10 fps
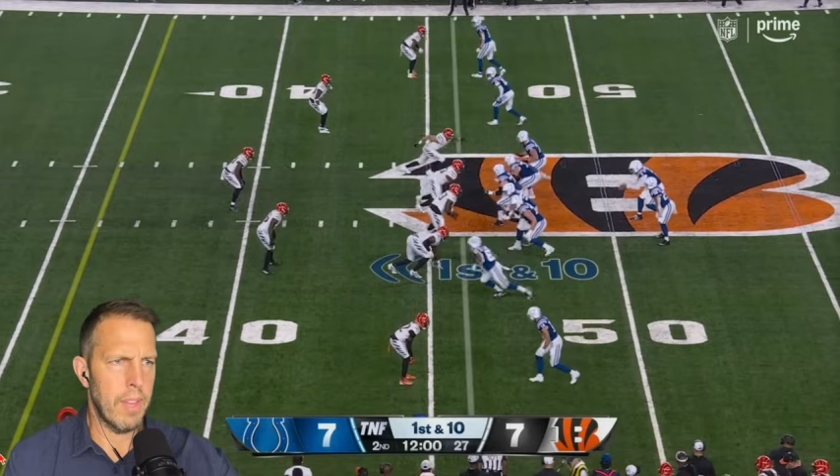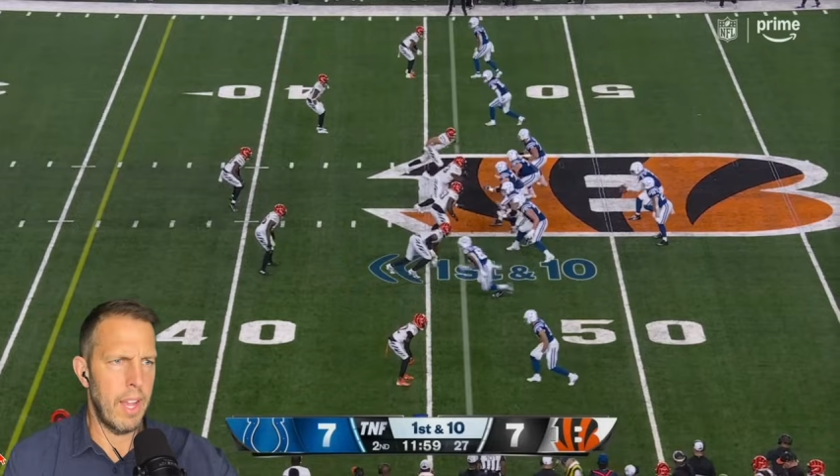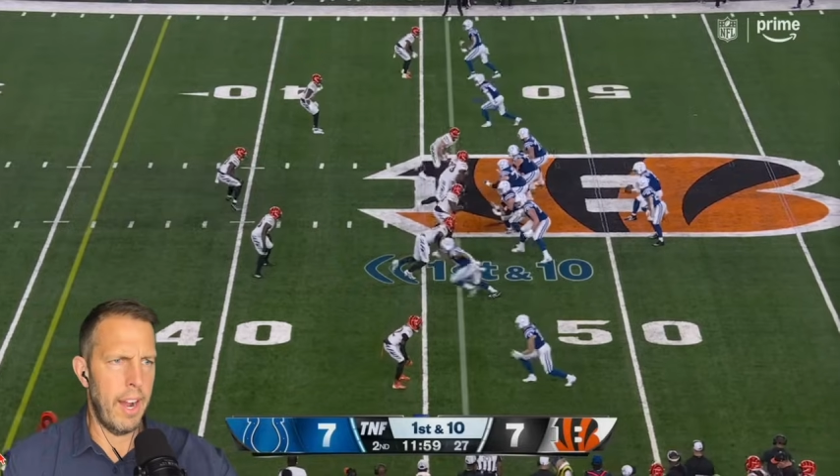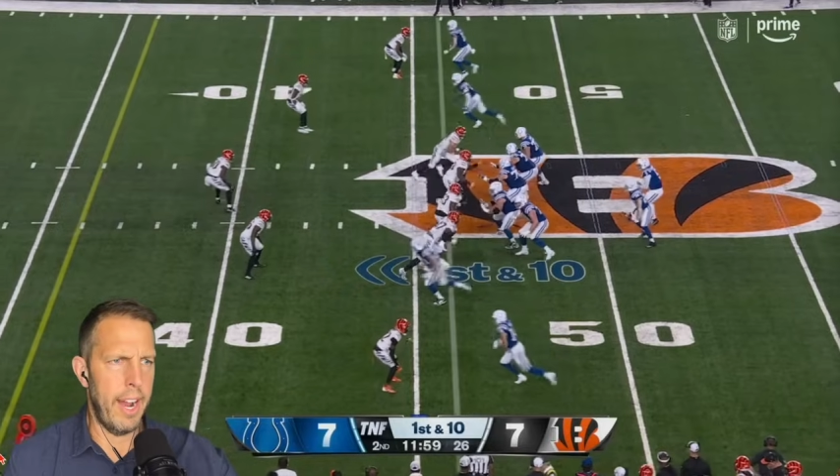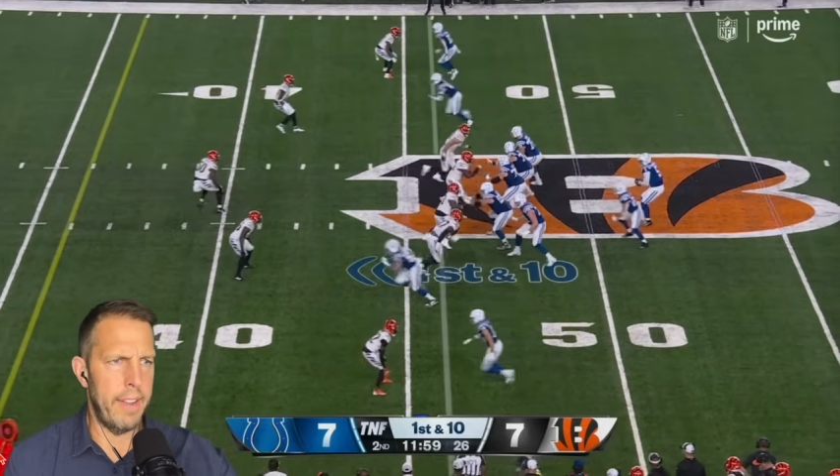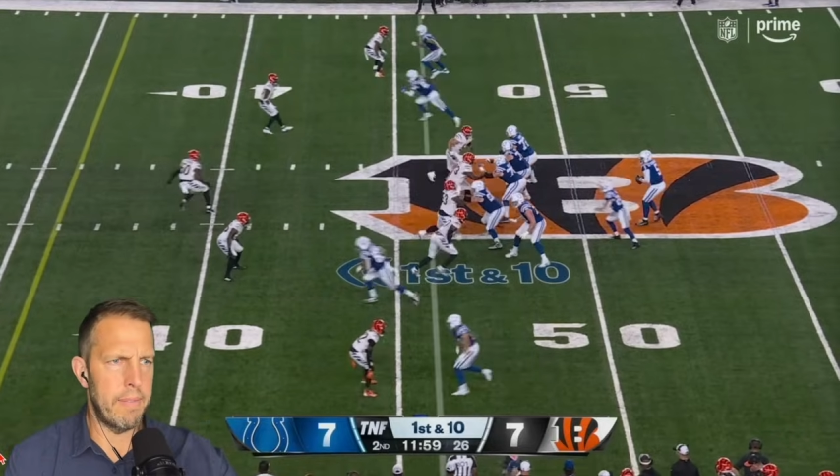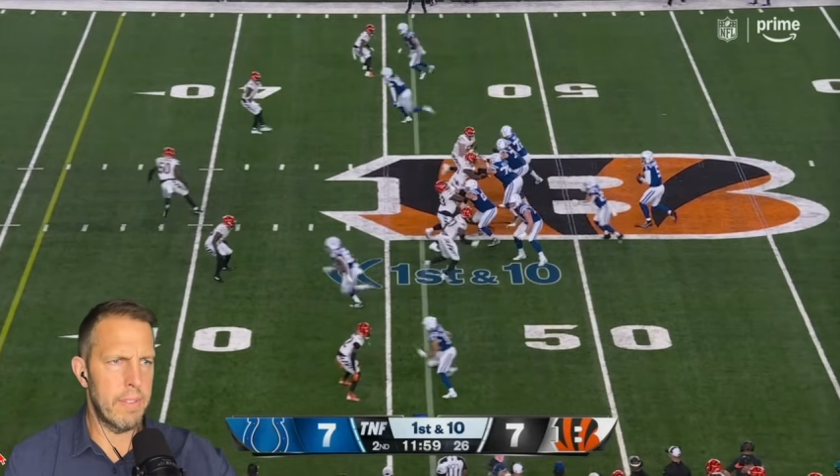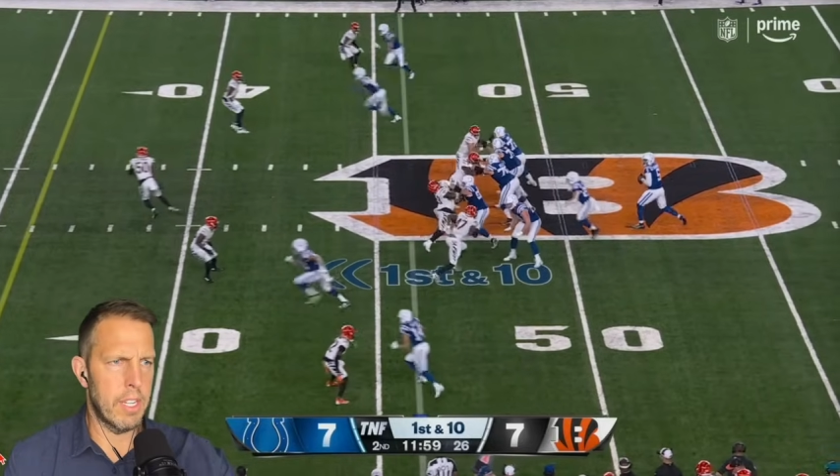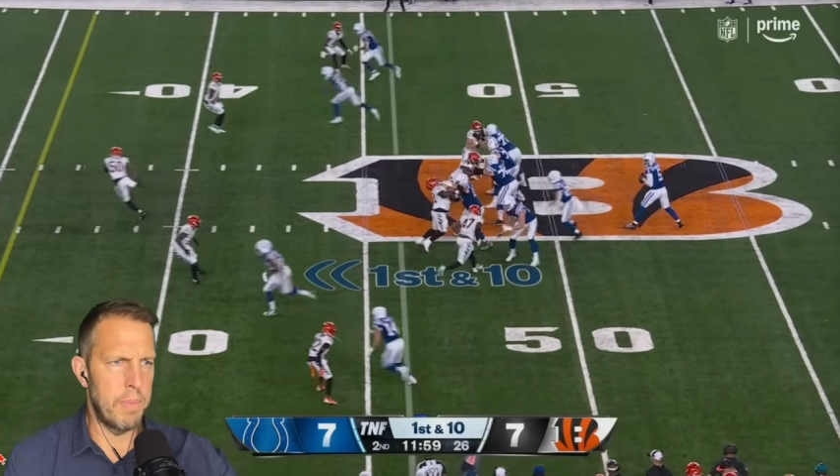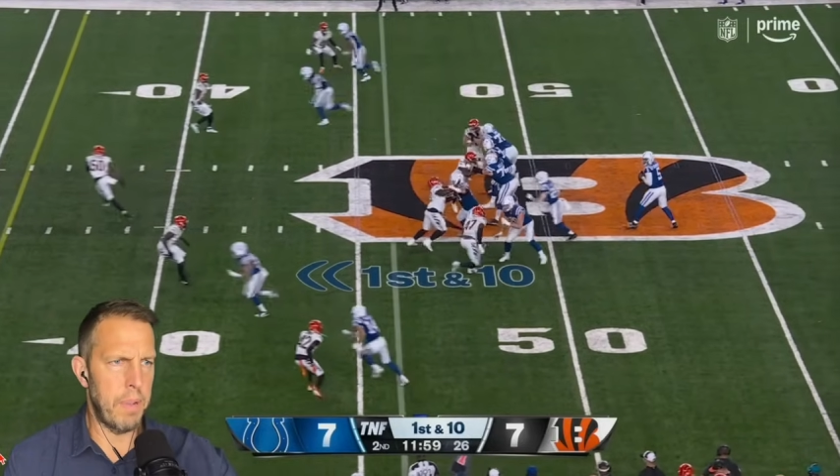All right,
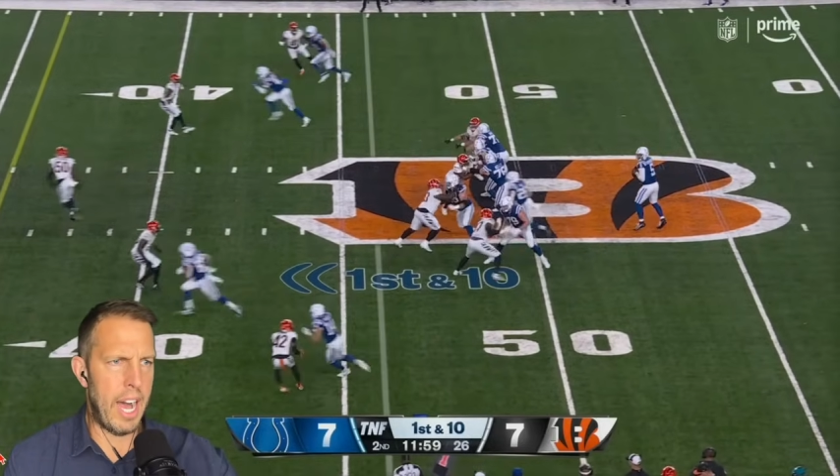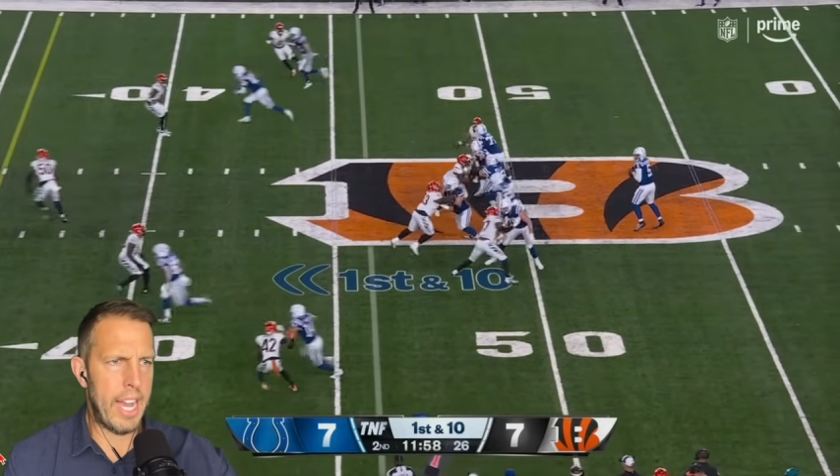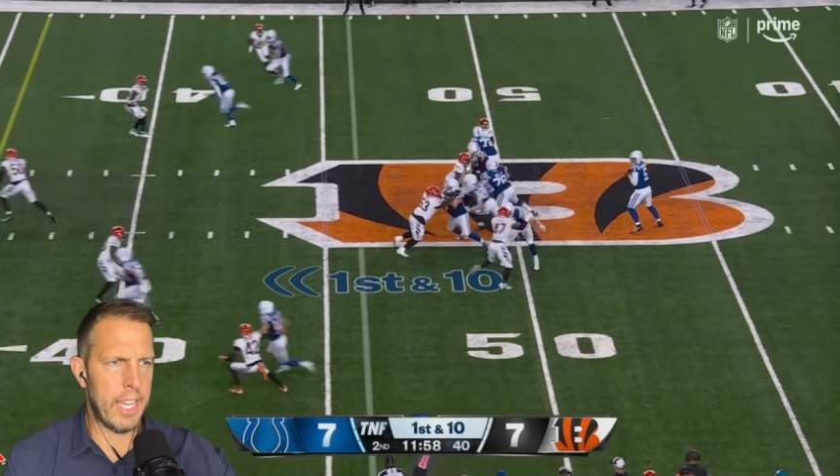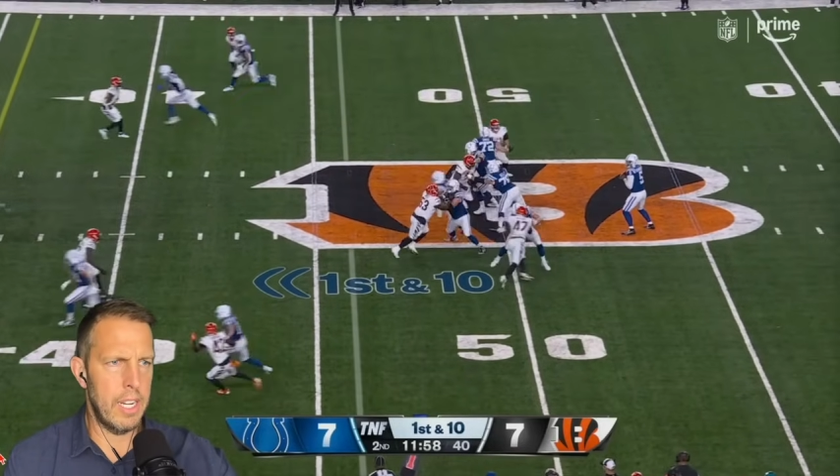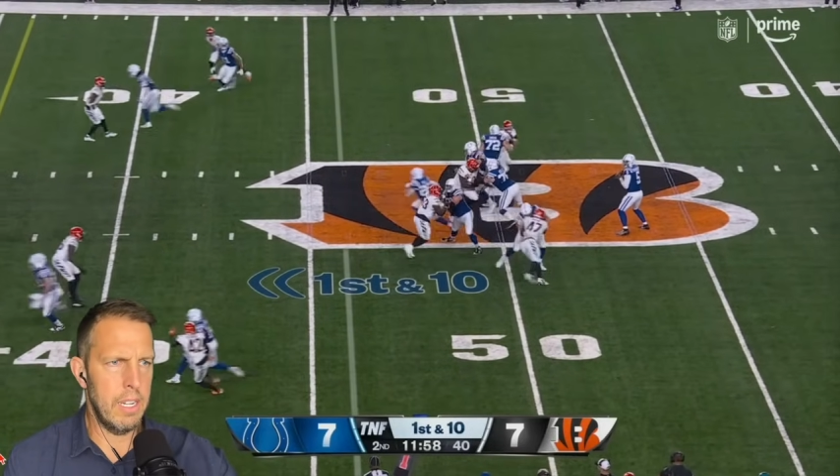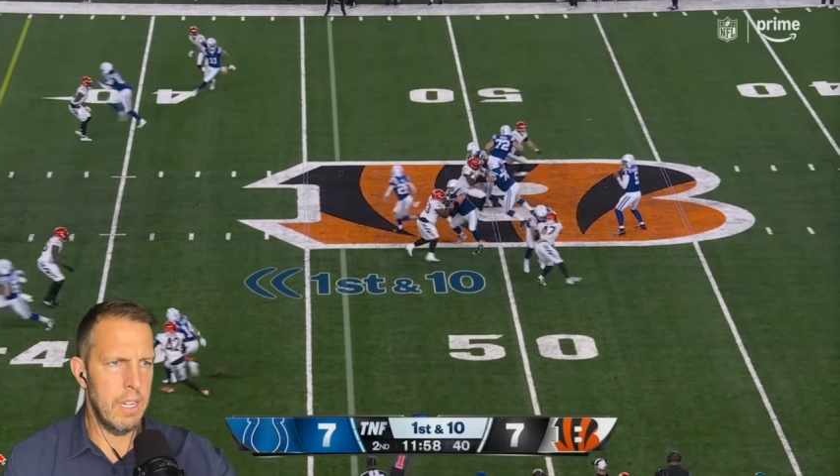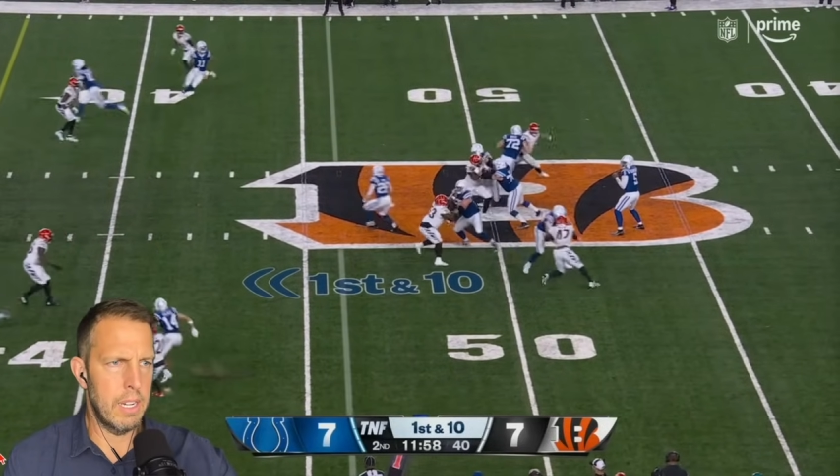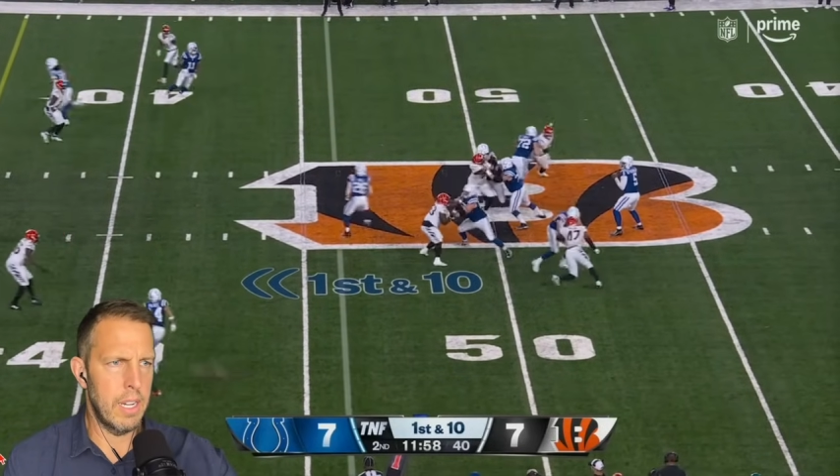good blocking.